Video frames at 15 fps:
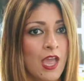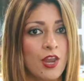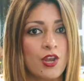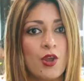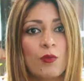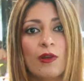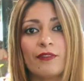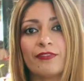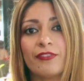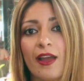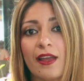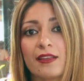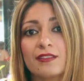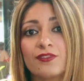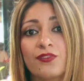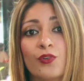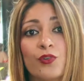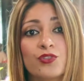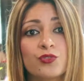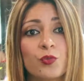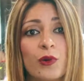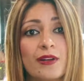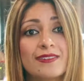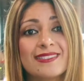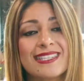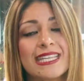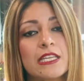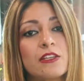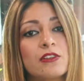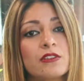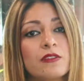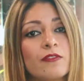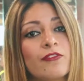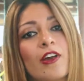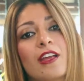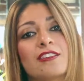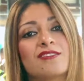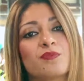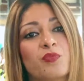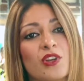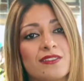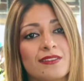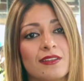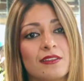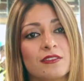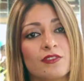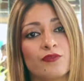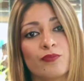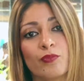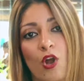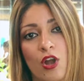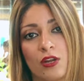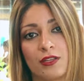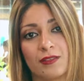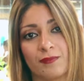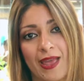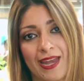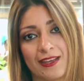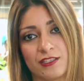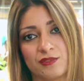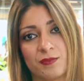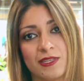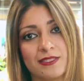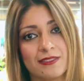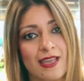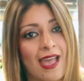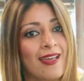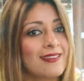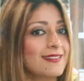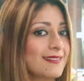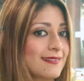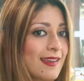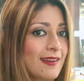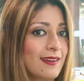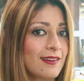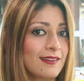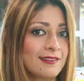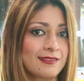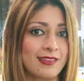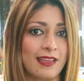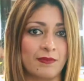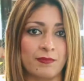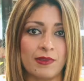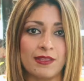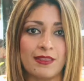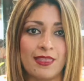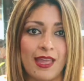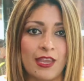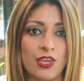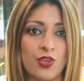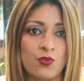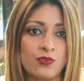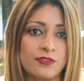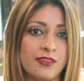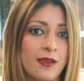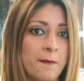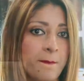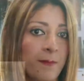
Noah Weiss, Foursquare's Senior Vice President of Product Management, said in a statement that using